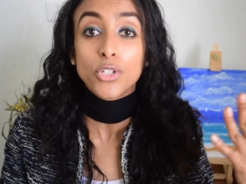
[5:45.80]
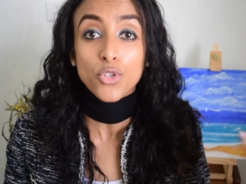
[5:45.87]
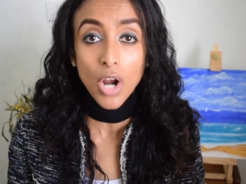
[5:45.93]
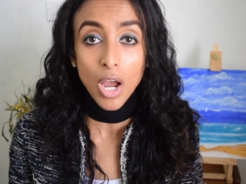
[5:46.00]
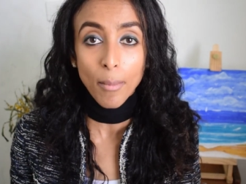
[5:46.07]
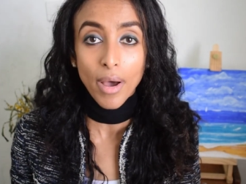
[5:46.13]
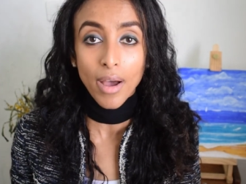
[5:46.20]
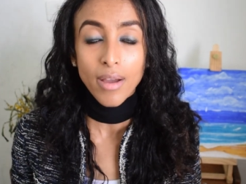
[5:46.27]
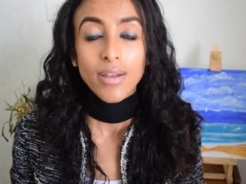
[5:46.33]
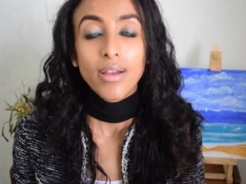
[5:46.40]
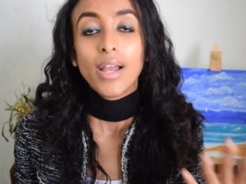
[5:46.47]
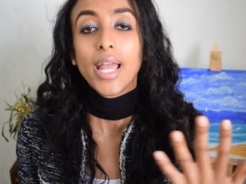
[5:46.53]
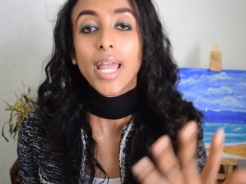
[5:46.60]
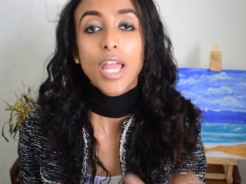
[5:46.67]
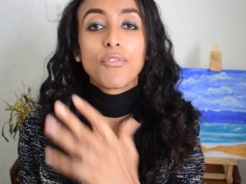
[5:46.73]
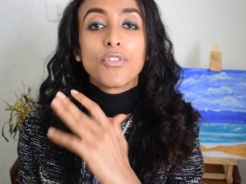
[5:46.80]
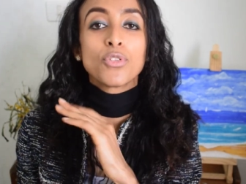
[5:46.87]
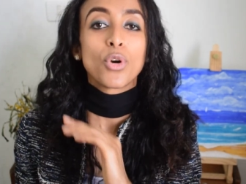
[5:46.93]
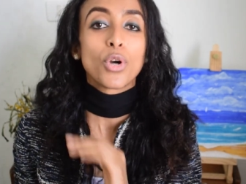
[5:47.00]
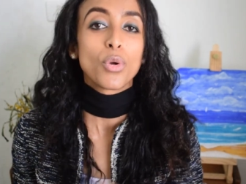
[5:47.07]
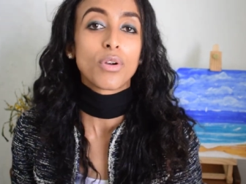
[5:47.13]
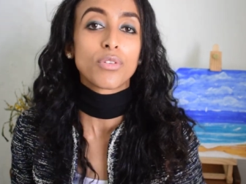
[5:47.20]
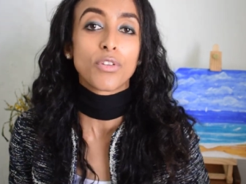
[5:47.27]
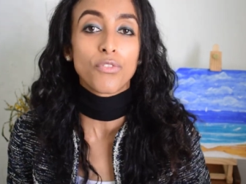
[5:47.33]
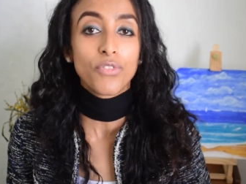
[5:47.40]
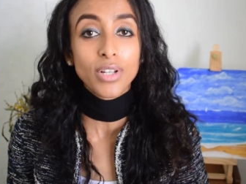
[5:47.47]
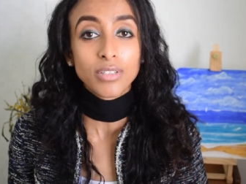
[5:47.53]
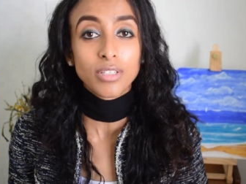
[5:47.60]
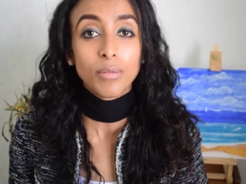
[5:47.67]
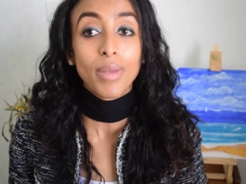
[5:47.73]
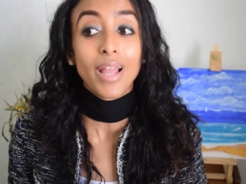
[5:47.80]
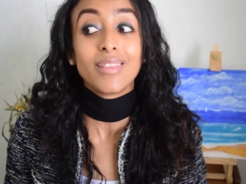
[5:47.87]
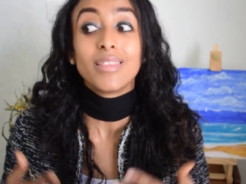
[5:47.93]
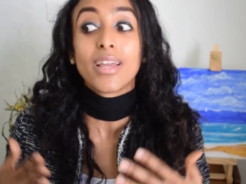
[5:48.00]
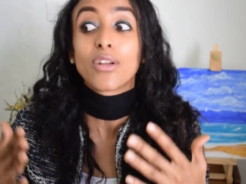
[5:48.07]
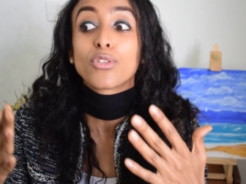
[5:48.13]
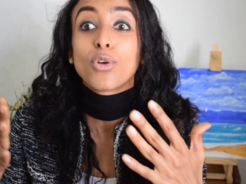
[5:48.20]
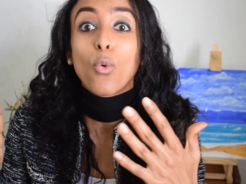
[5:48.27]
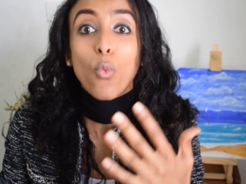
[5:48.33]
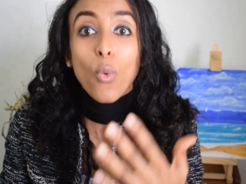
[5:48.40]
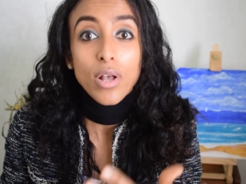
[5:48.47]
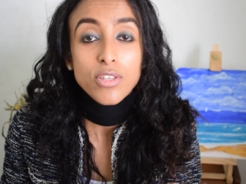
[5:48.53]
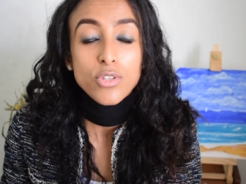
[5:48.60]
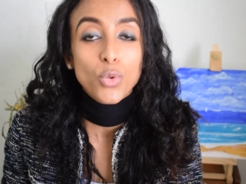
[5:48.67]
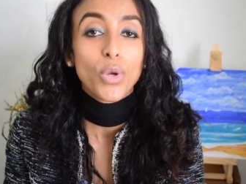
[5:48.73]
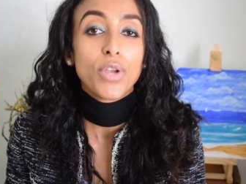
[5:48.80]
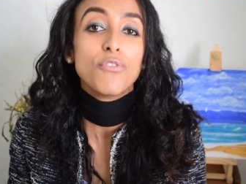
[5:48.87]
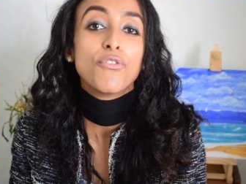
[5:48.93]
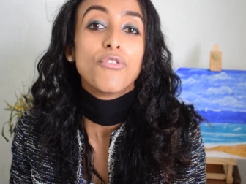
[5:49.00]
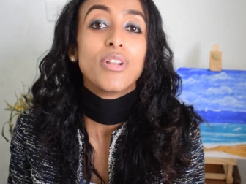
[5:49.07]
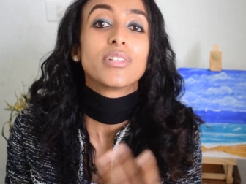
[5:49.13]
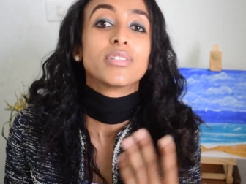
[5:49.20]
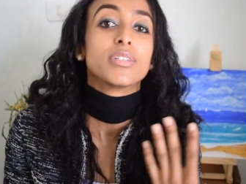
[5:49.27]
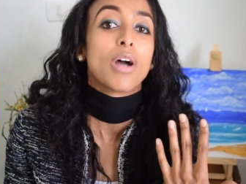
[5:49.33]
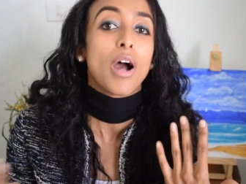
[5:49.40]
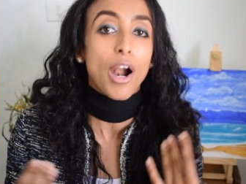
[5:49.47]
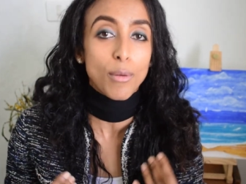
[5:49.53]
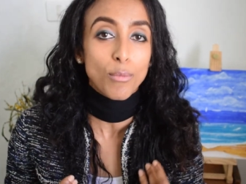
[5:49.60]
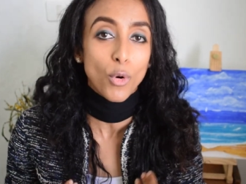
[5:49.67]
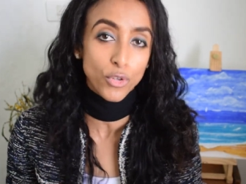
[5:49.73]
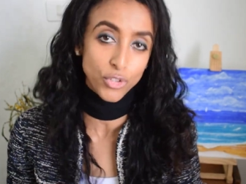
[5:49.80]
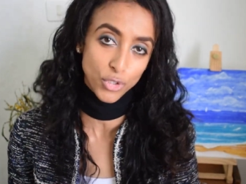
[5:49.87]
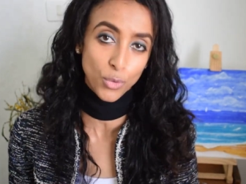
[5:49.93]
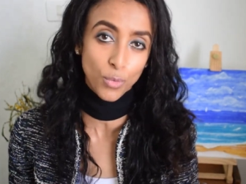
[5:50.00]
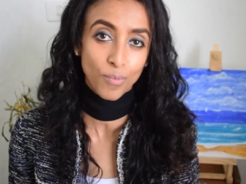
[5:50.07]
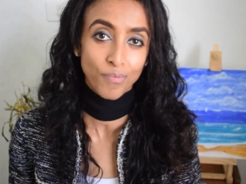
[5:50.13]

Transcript: drama even though you're the victim and they're the ones who inflicted harm on you.